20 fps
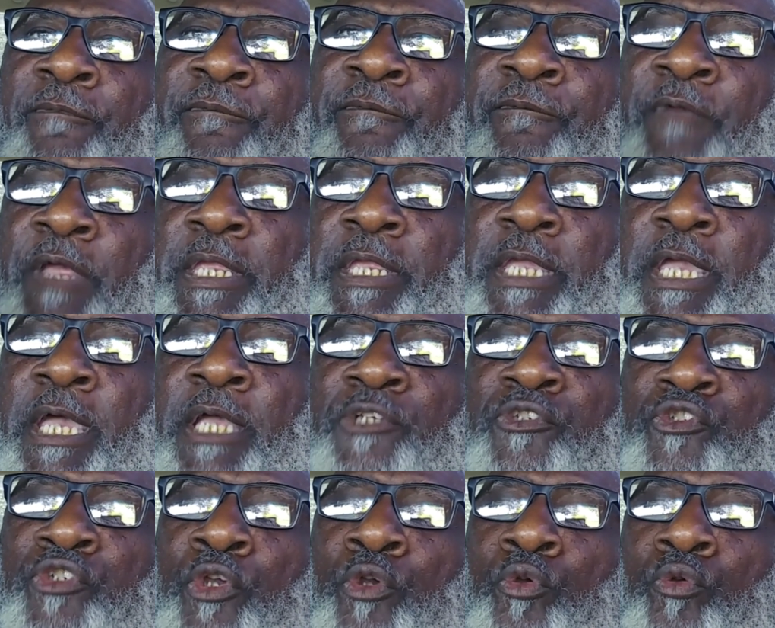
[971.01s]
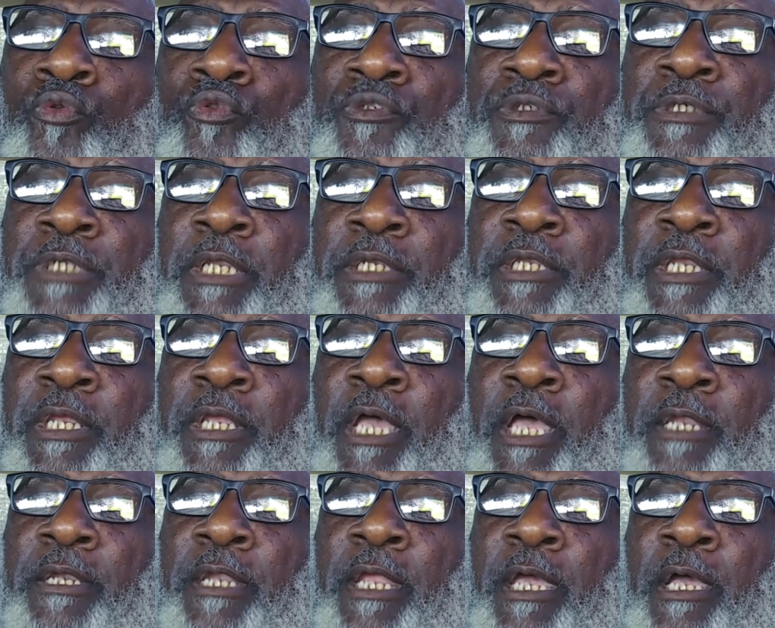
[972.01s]
fake ass Jews that they
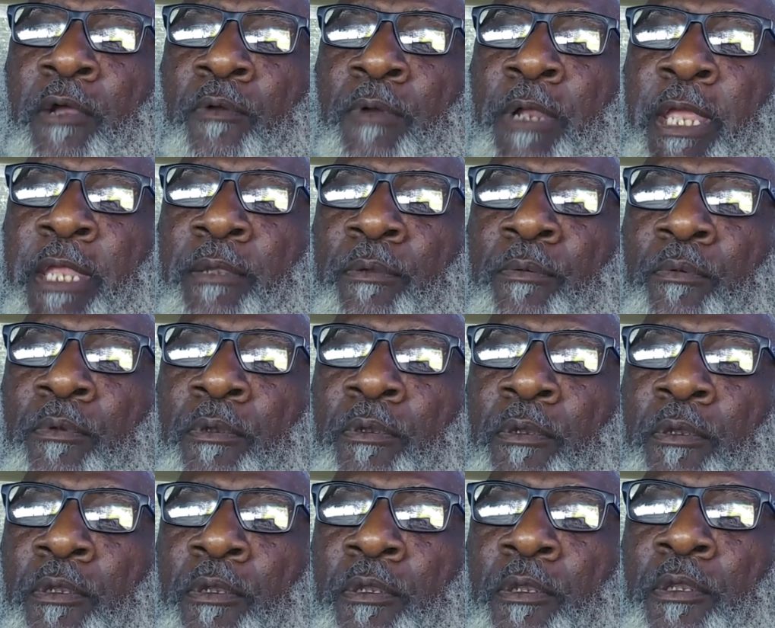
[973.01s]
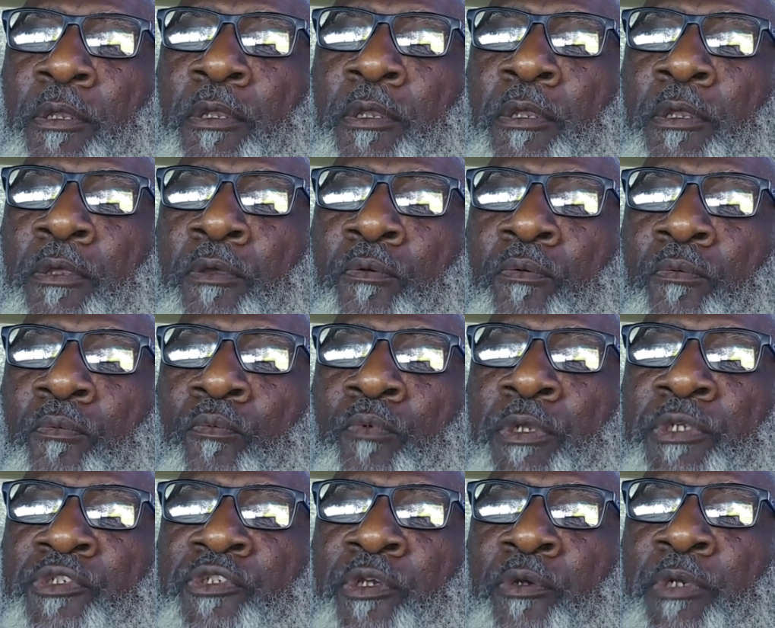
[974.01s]
got now, right?
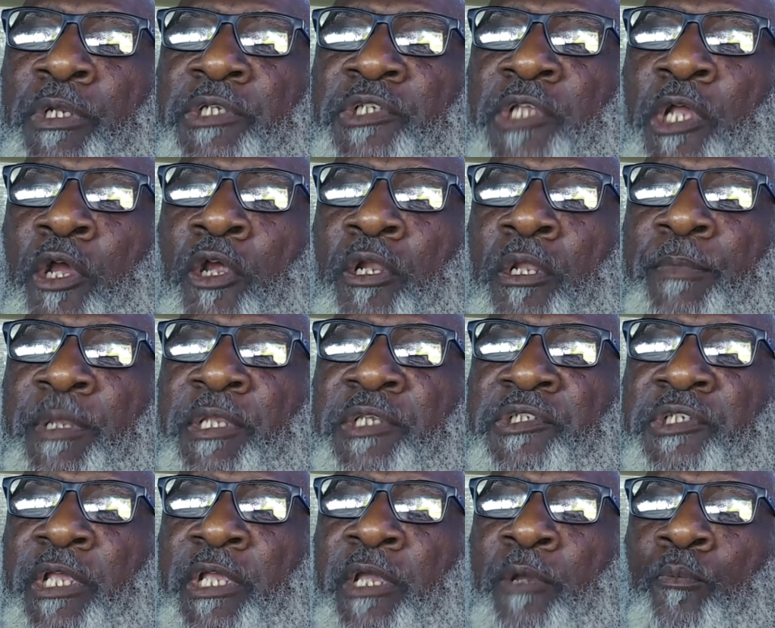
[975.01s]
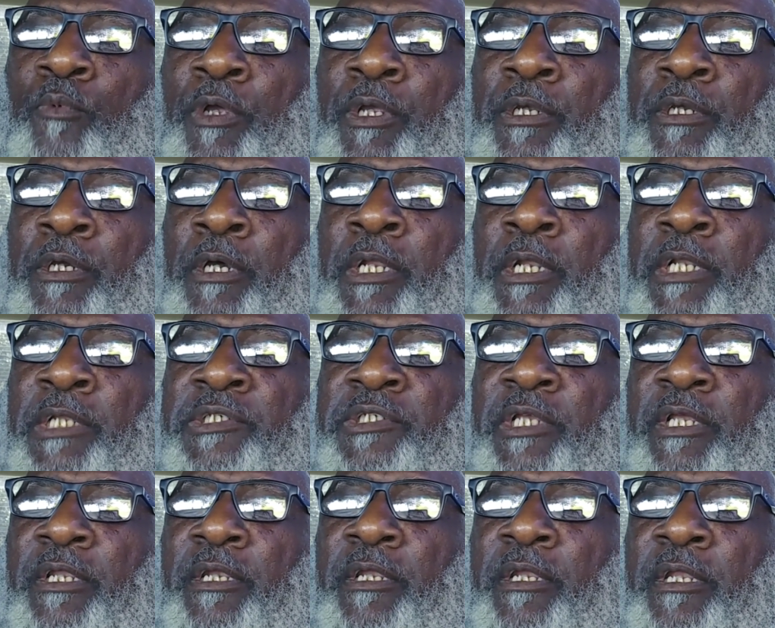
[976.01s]
When Judas heard him, he said, what good is
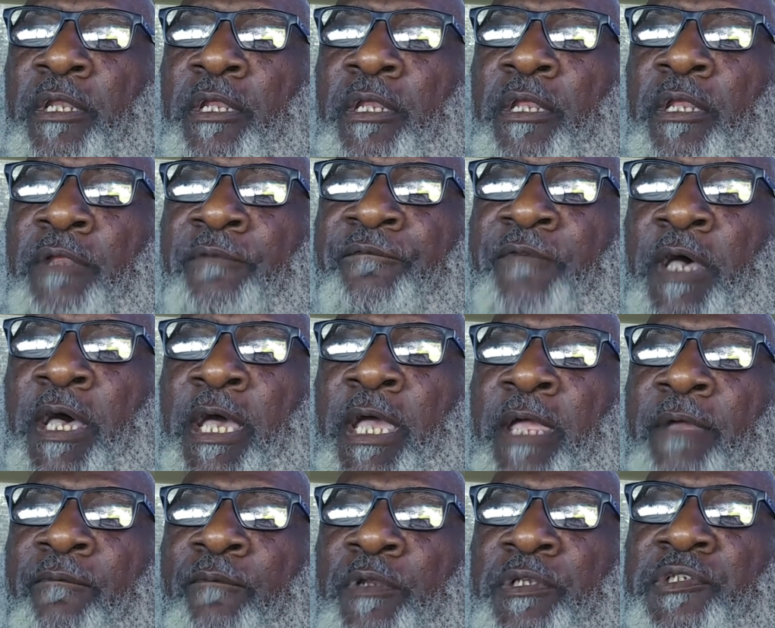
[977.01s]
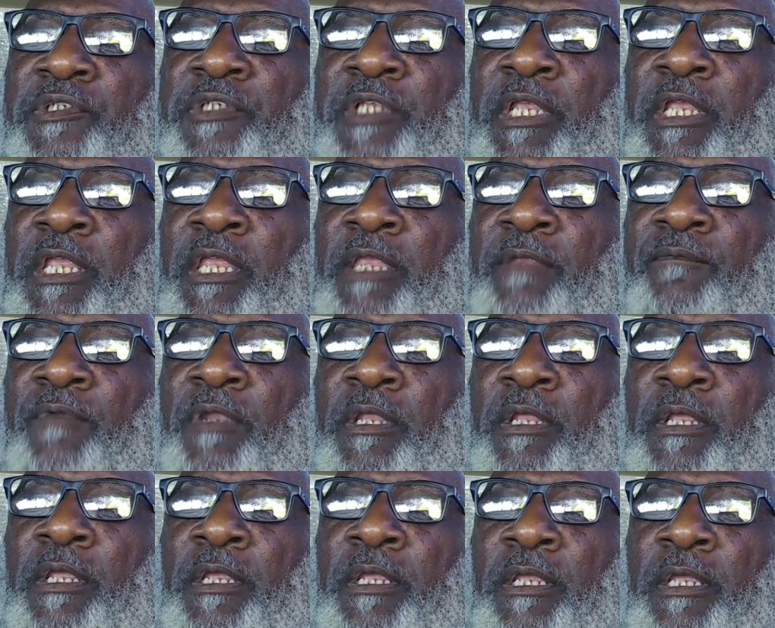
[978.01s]
it if I have received
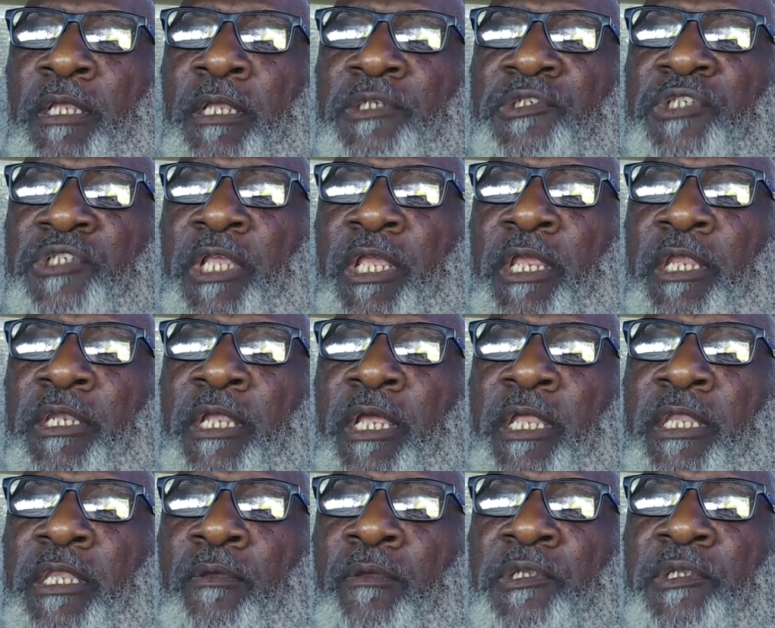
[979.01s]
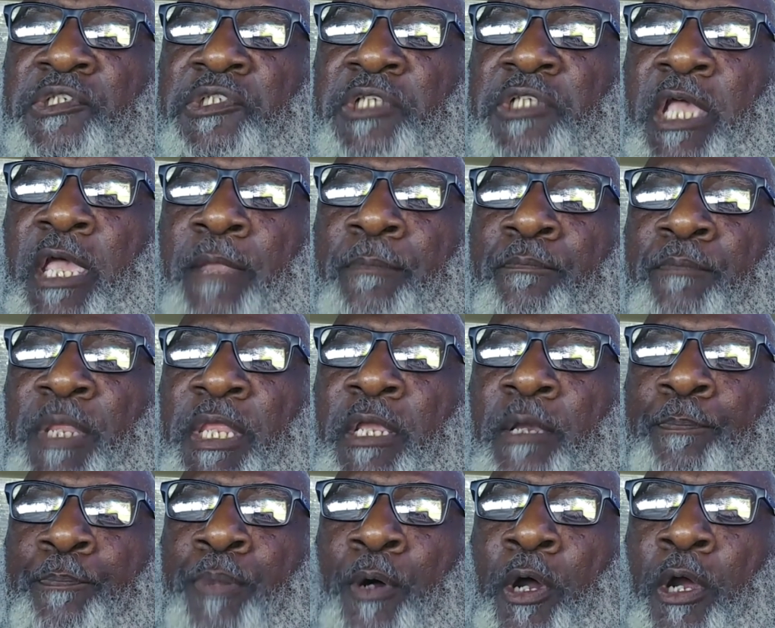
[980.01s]
it, seeing that you have set me
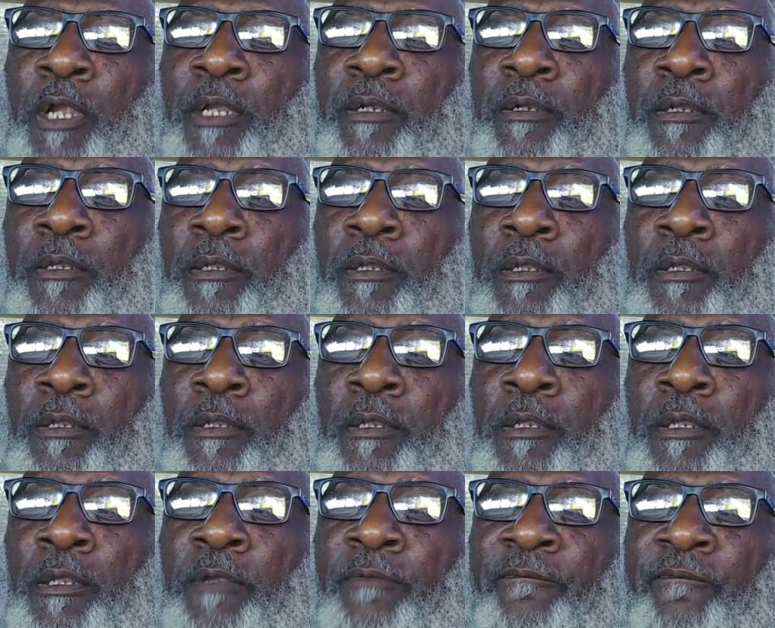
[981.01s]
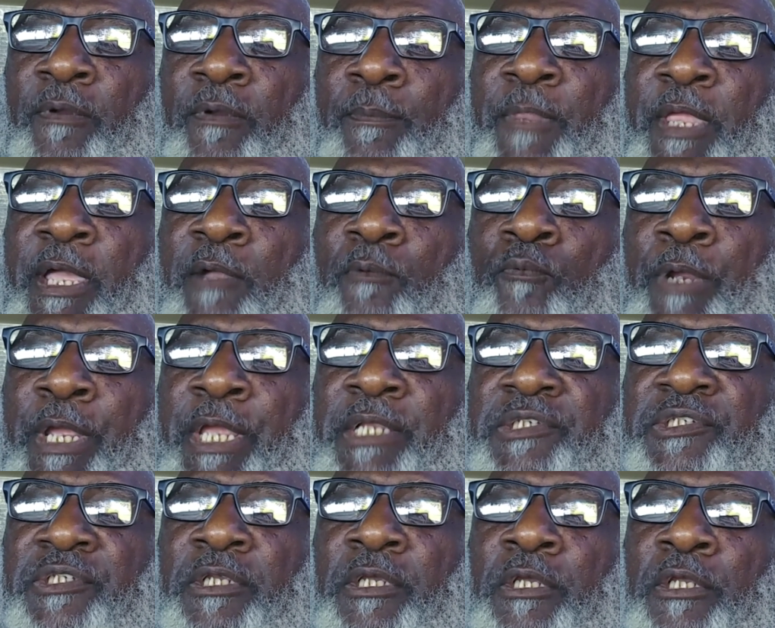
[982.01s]
apart from that
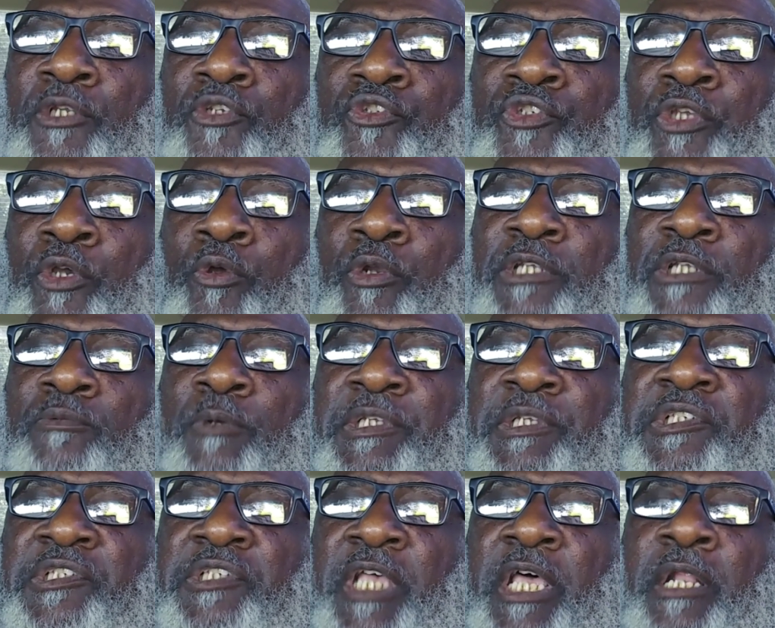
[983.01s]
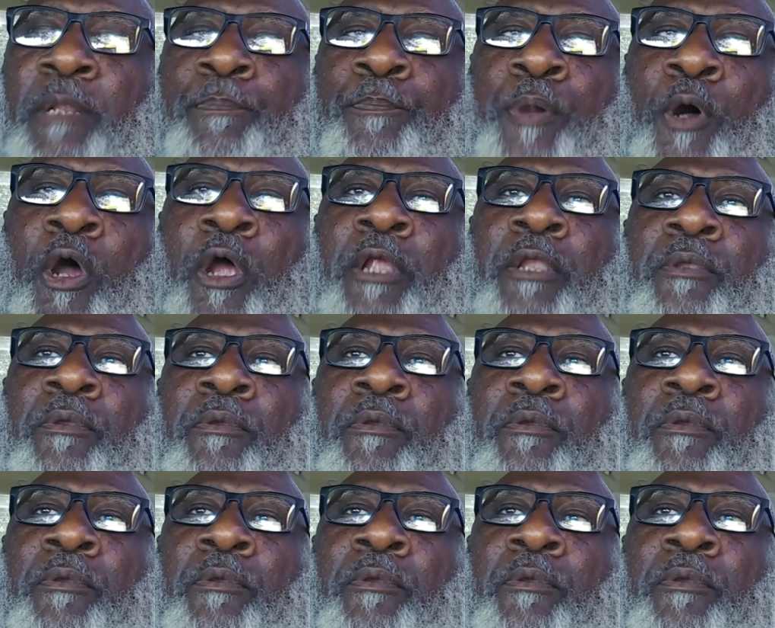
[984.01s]
race? Judas was set apart